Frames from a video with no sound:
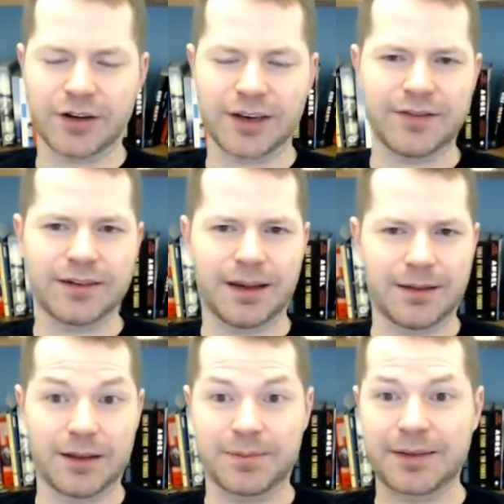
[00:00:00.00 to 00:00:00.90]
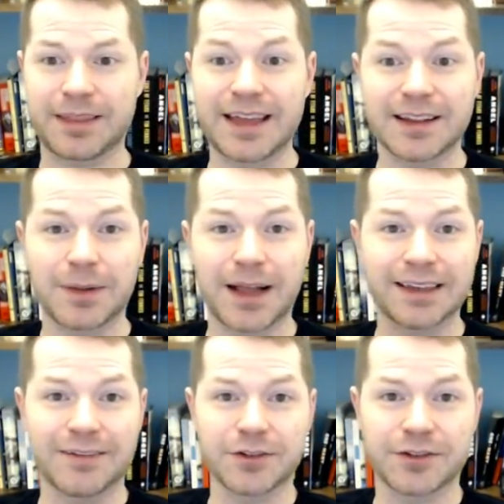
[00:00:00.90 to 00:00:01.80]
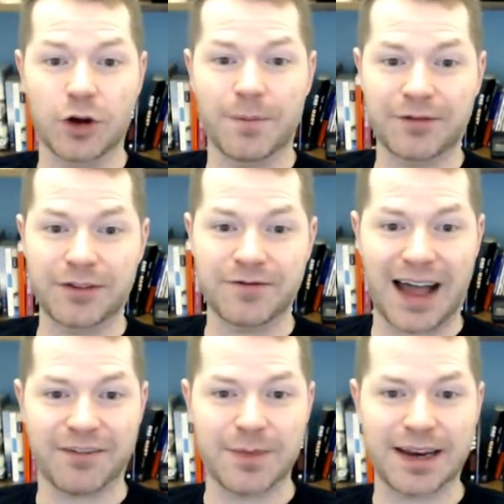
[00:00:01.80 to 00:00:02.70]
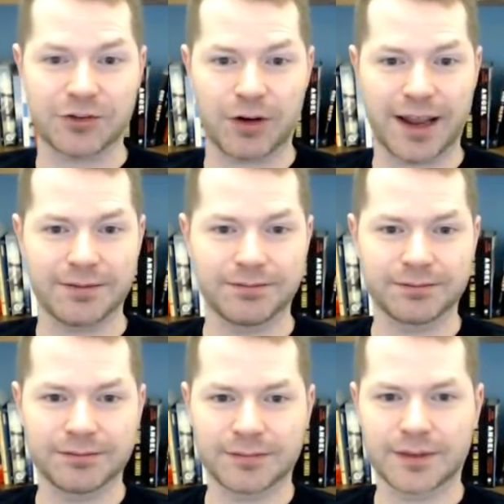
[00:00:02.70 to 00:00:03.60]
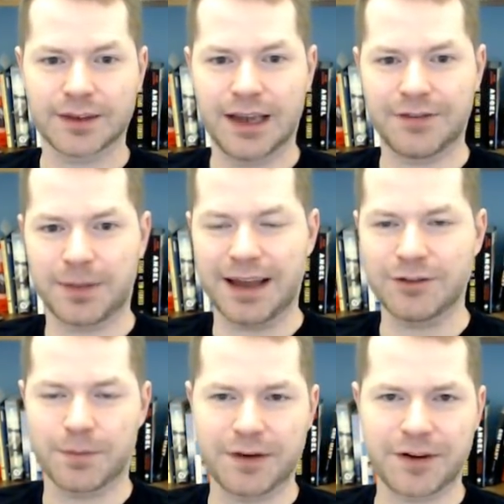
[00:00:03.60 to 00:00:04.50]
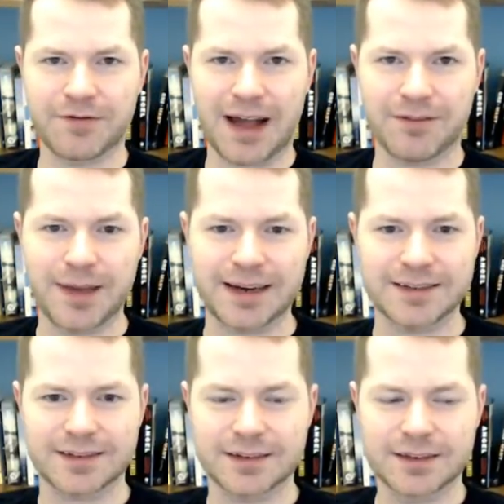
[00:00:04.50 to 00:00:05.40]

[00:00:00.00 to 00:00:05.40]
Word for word: You can even, then the blind levels go up every five minutes, right? If the blinds go up every five minutes,